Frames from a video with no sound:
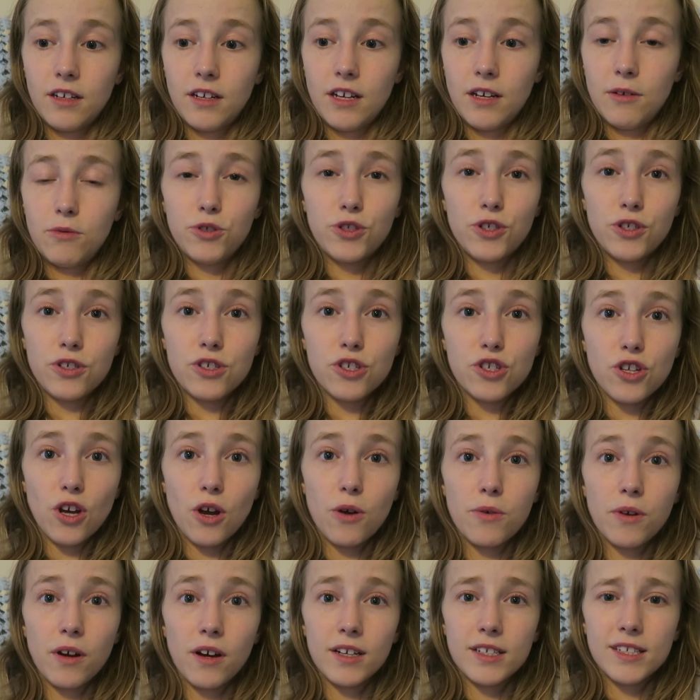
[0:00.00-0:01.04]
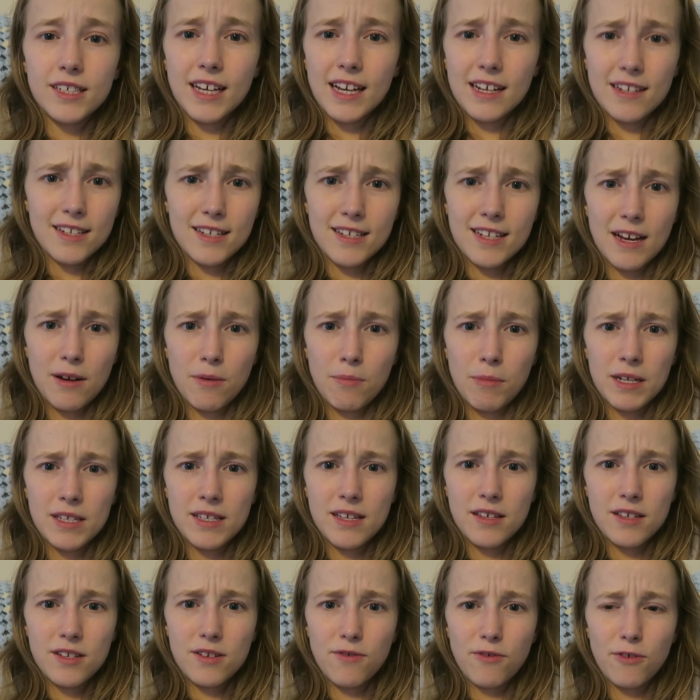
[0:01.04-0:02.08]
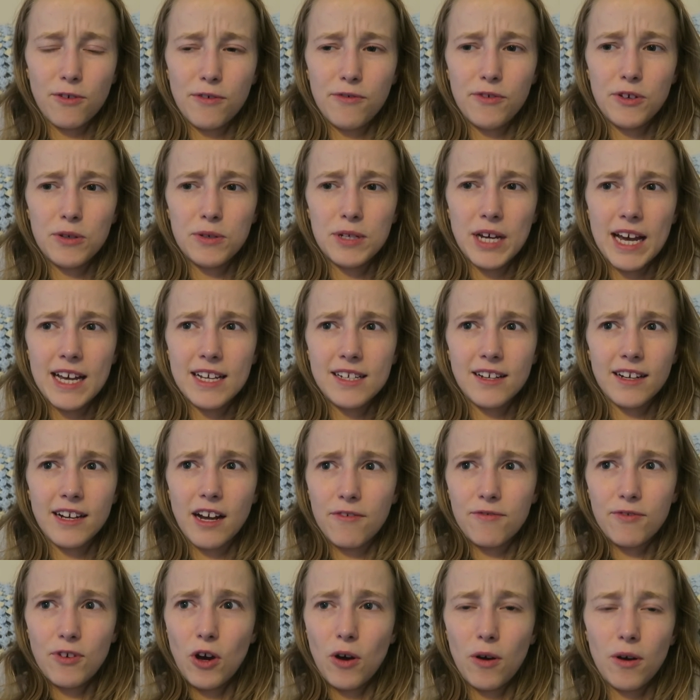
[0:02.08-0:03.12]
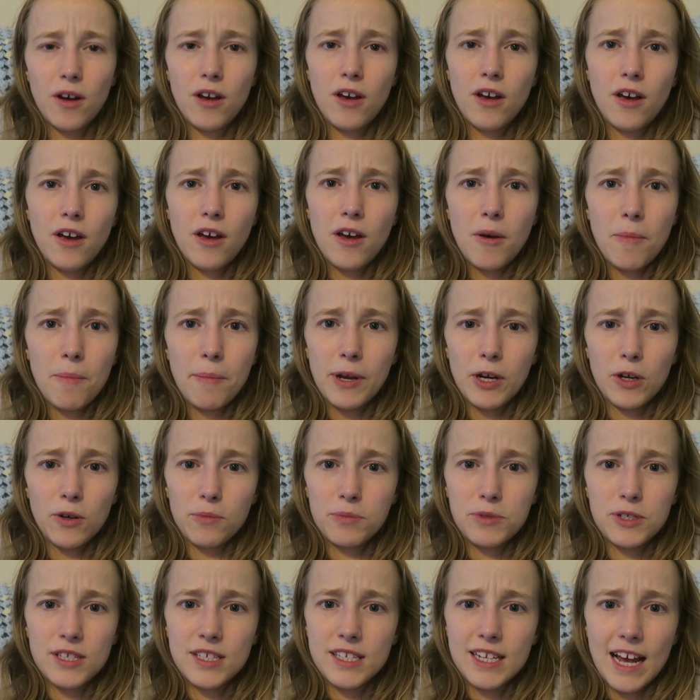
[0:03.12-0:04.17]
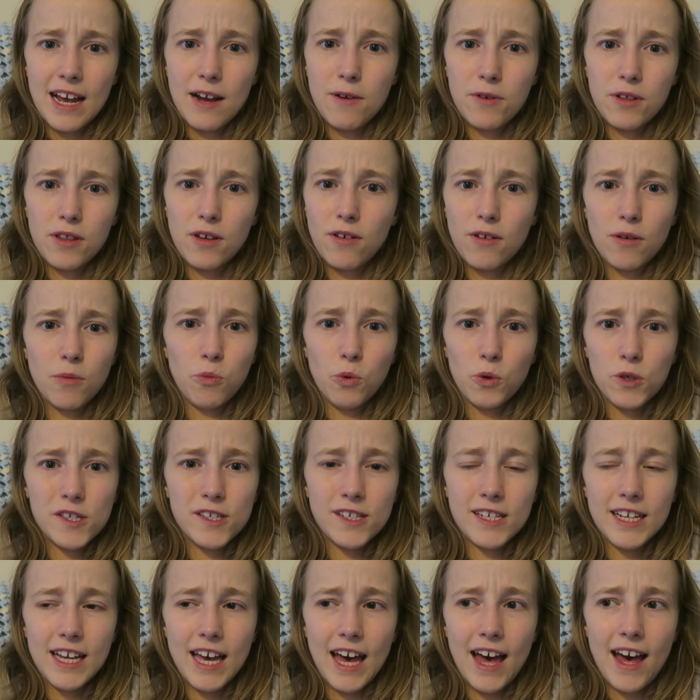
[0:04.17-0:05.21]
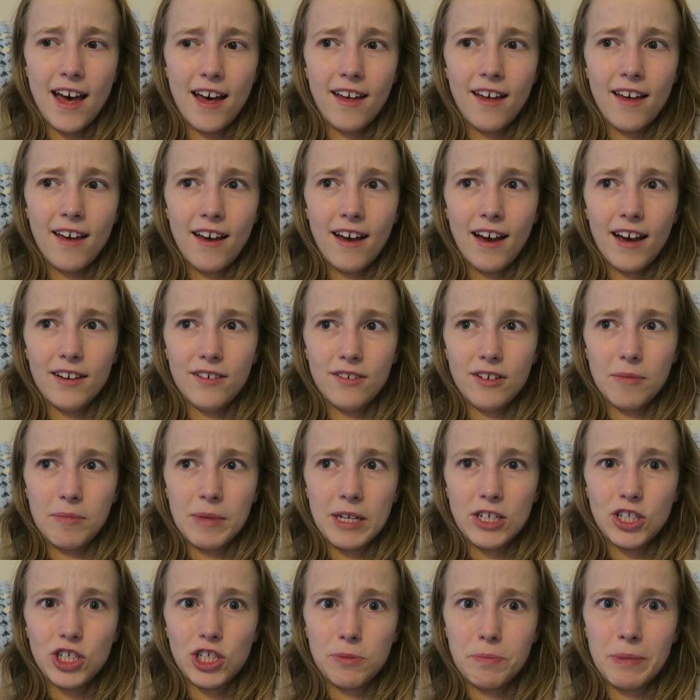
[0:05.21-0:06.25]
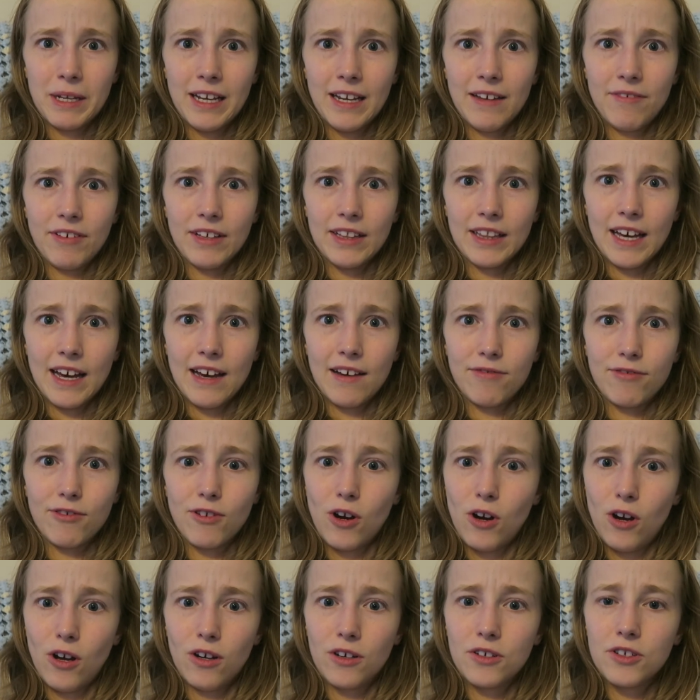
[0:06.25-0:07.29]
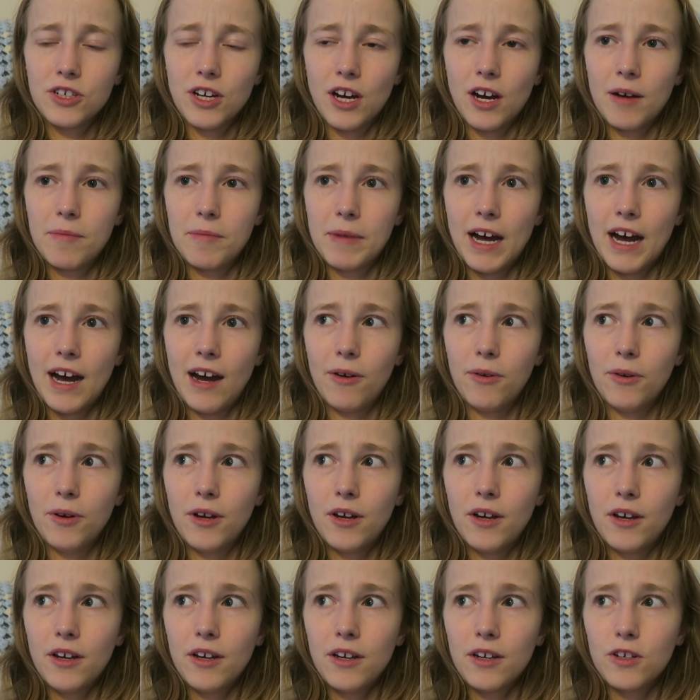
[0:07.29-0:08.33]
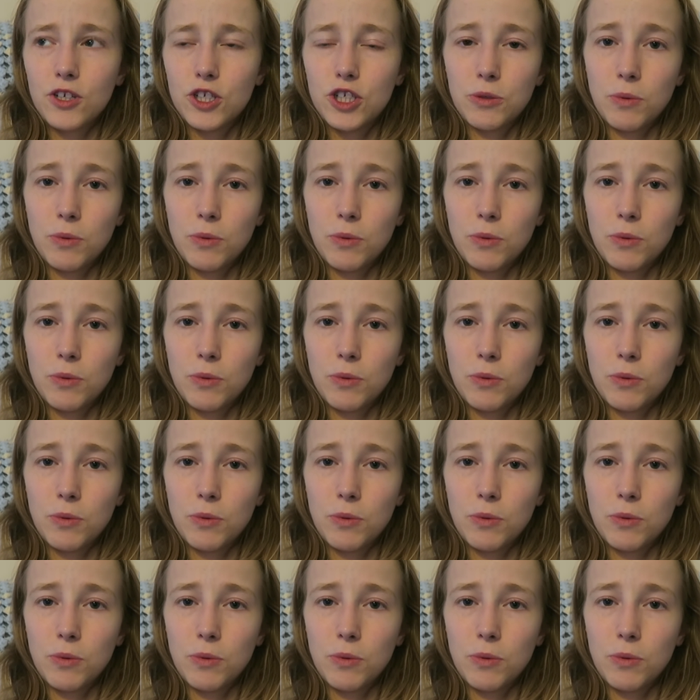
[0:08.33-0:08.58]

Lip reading: it was just so nice to get to stay with my sister for a few days. Like, I've not been up to stay with her in Worcester yet, and I mean, she's been living there for a long time now, because